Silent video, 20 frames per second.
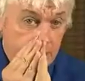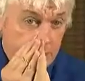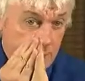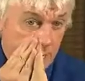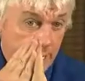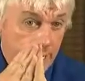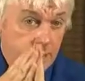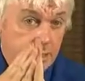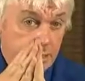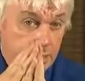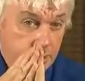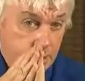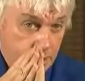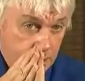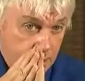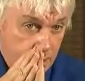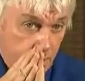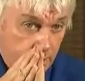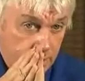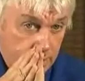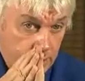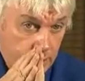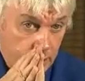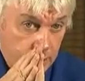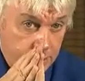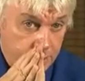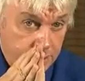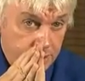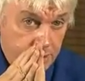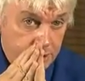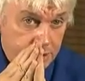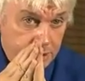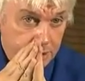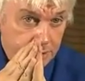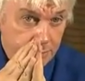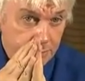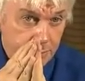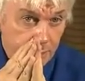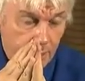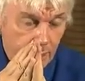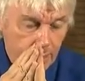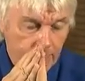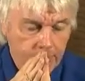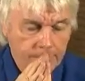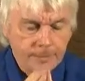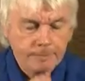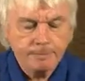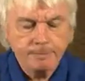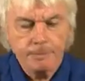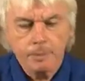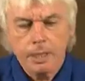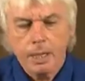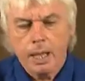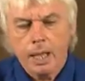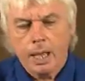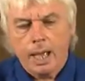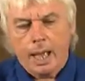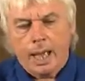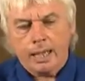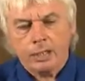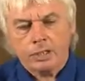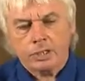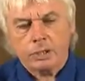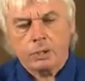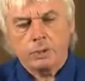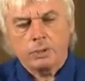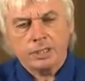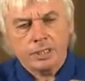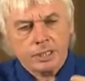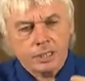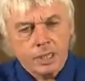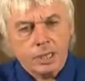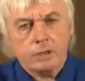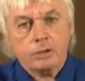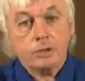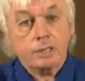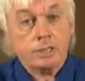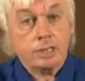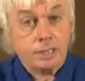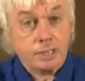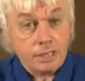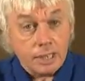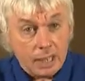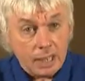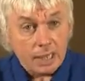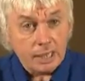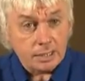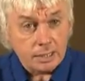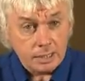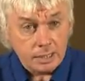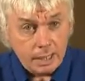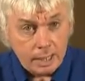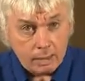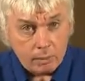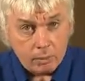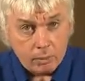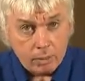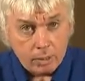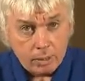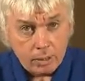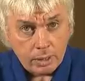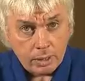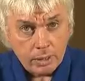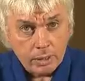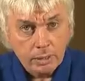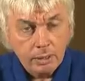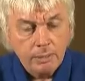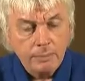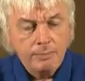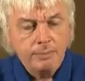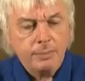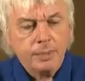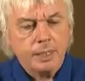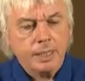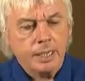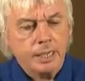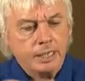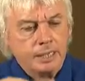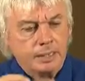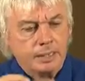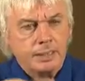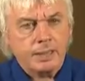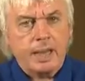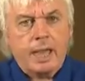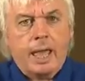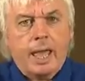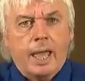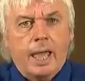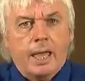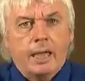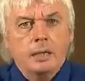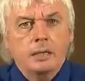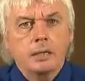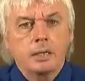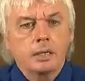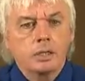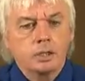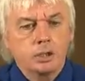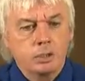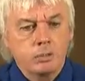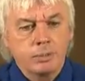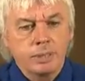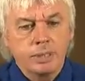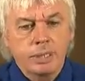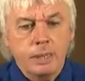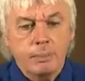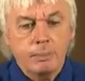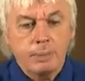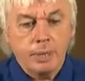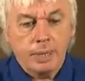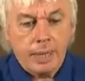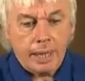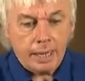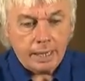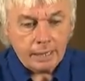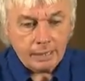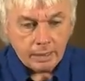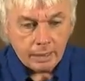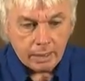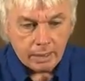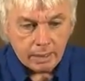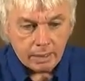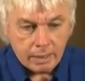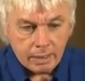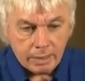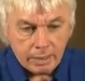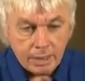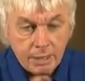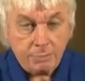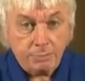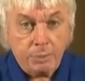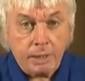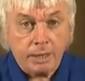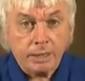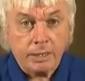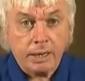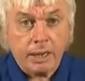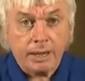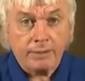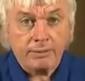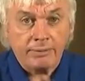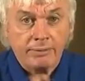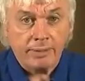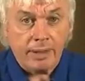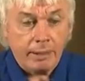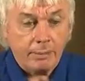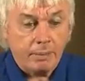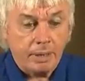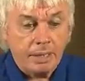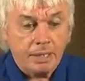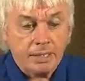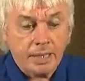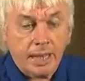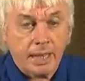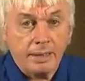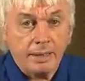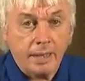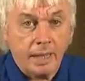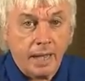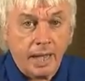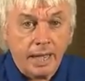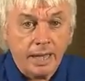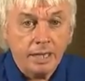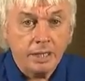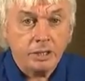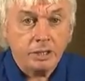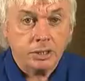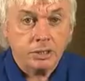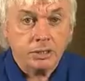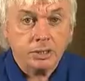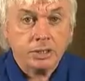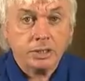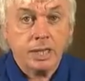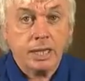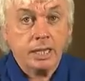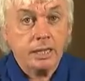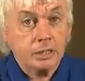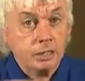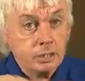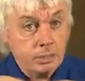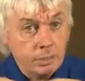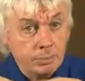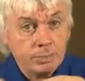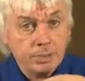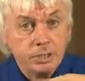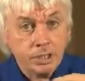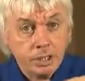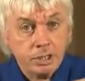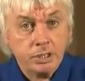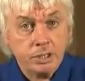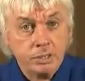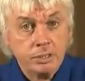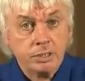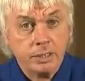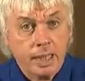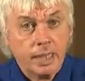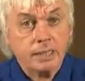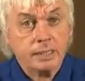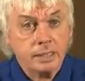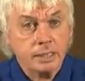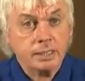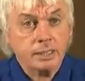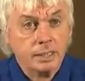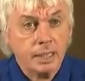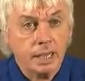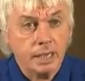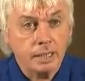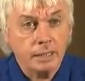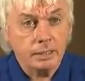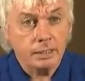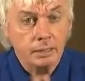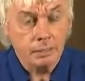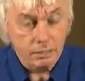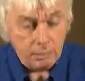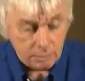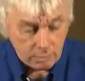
these entities go into those positions of power. And so the secret society network is there to manipulate these bloodline families and their agents into the positions that dictate